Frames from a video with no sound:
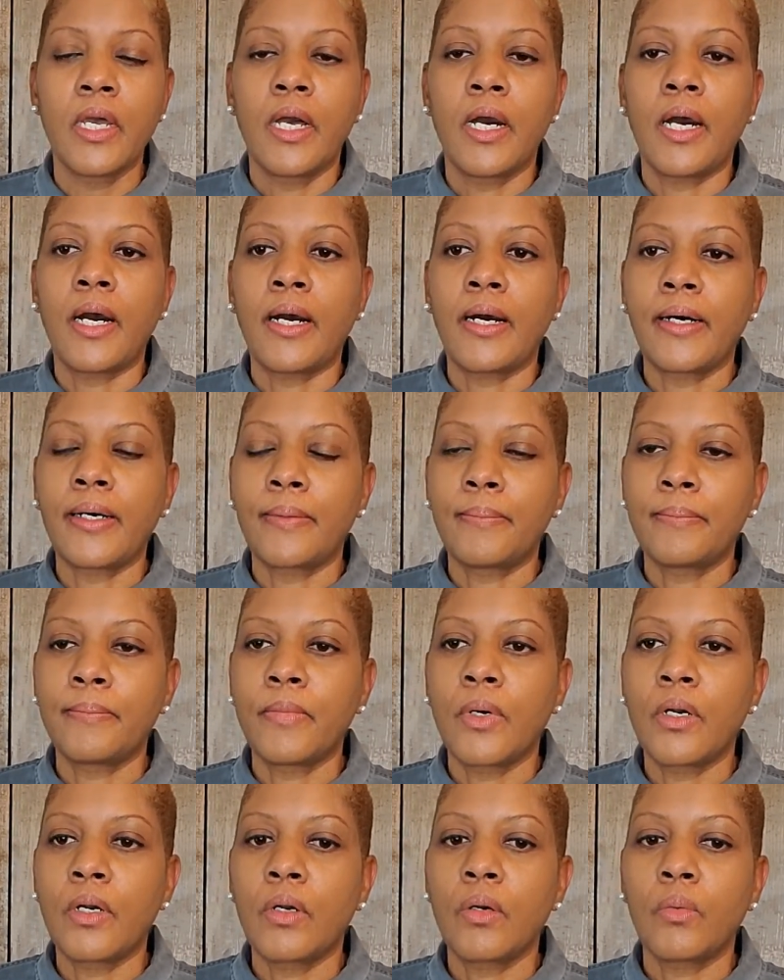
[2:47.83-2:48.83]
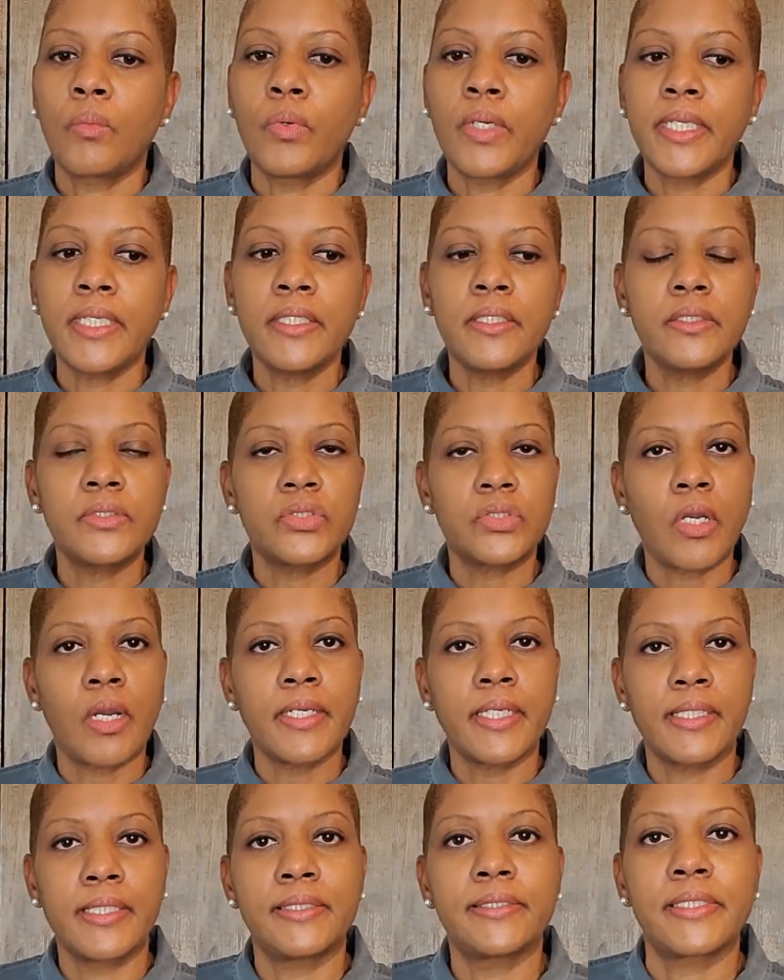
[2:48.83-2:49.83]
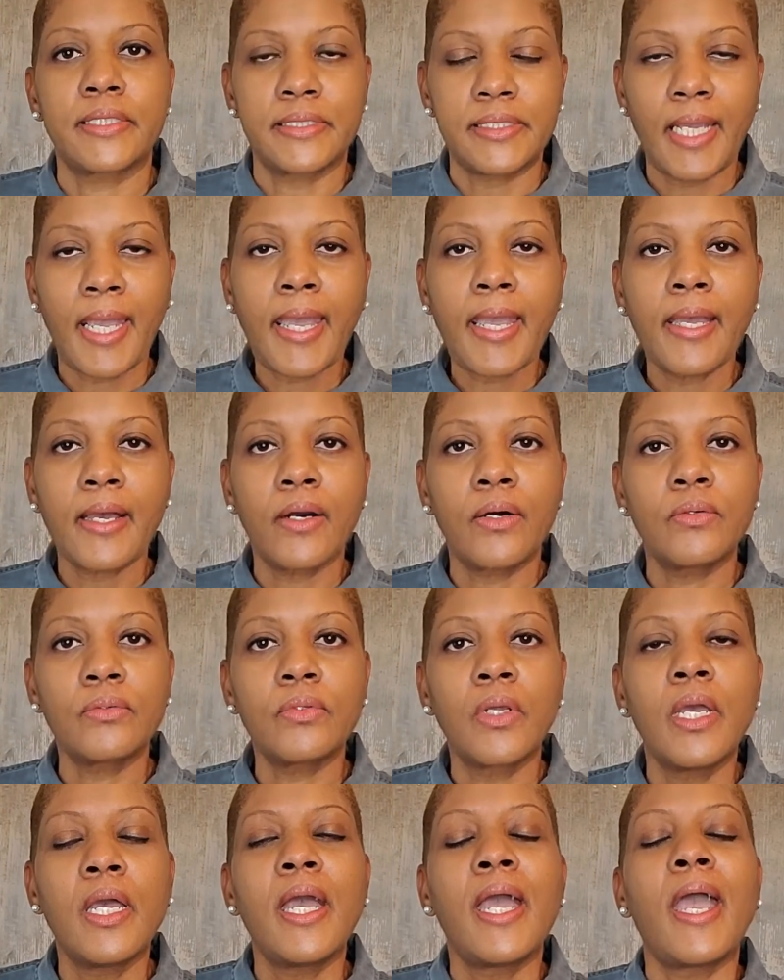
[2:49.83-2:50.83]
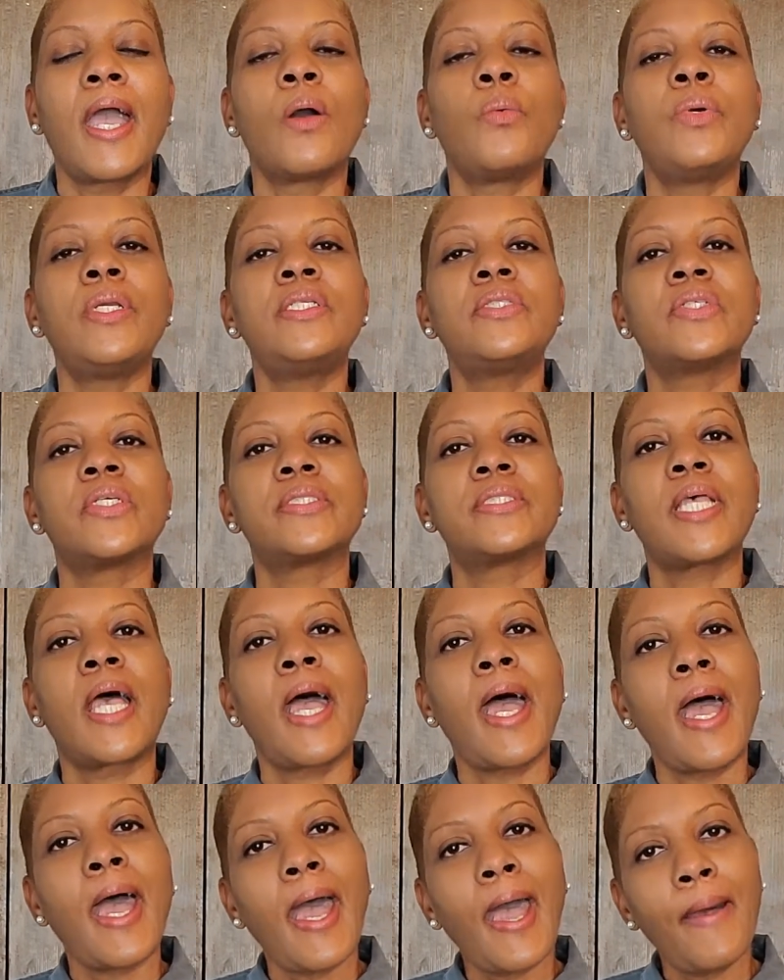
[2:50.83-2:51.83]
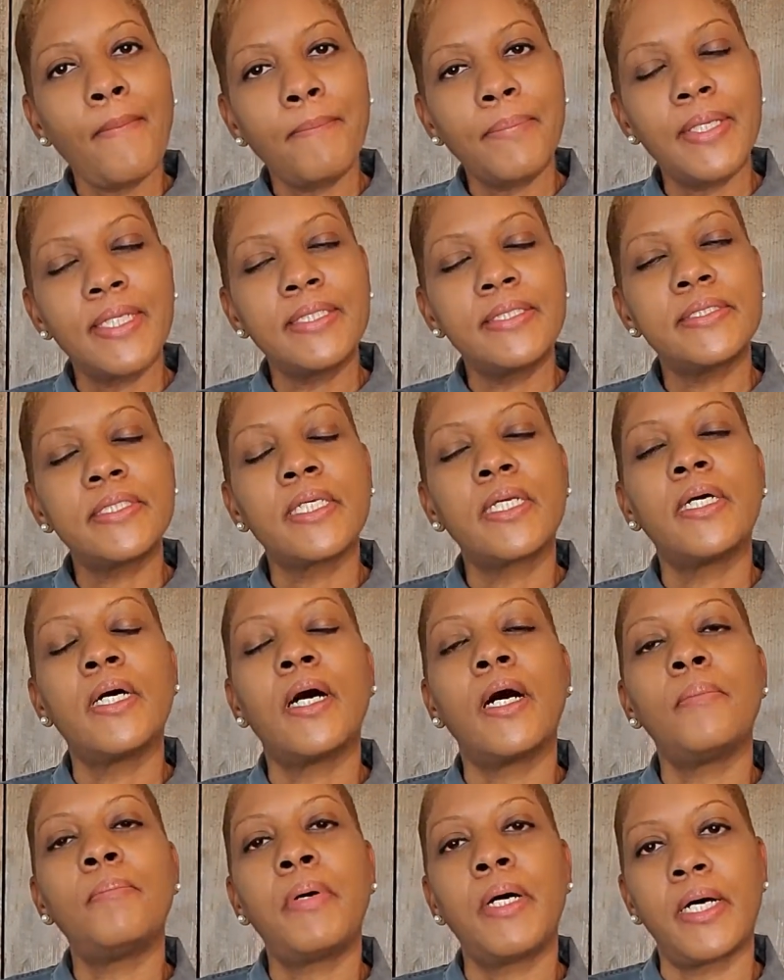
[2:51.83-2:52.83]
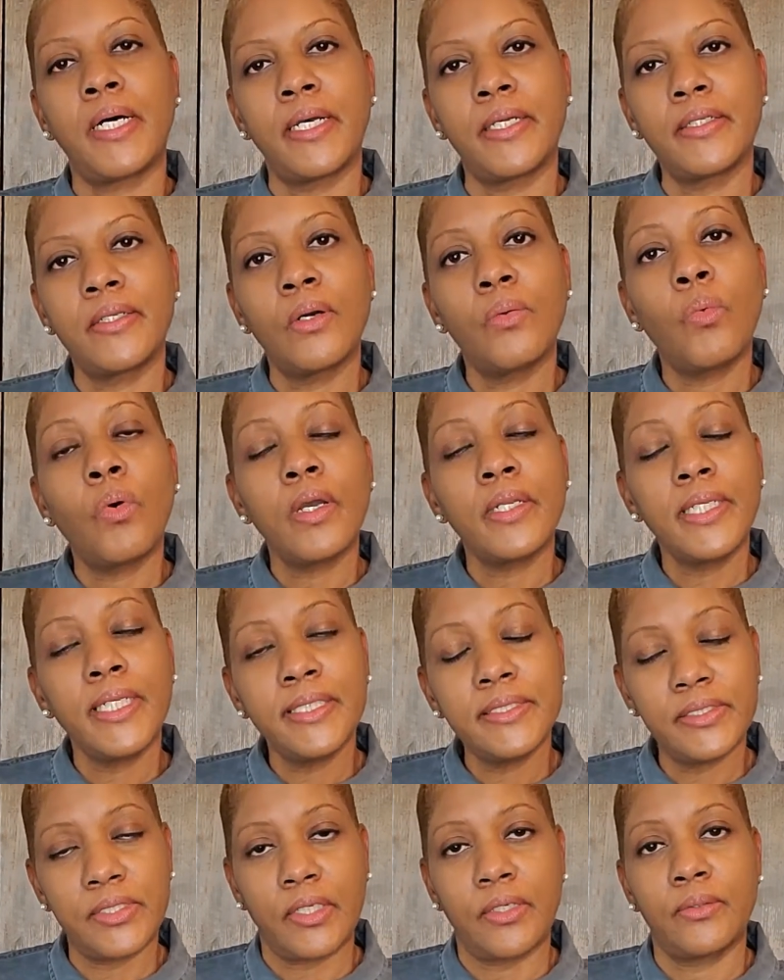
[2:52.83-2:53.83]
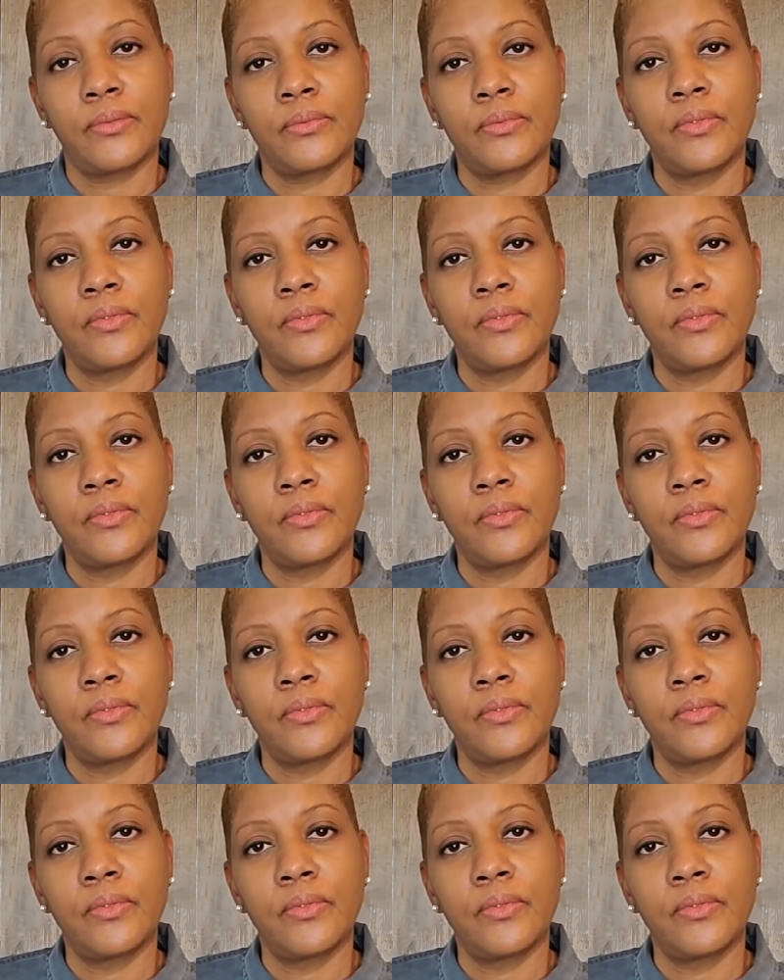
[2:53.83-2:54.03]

Um, we started into town and we just happened upon Juanito.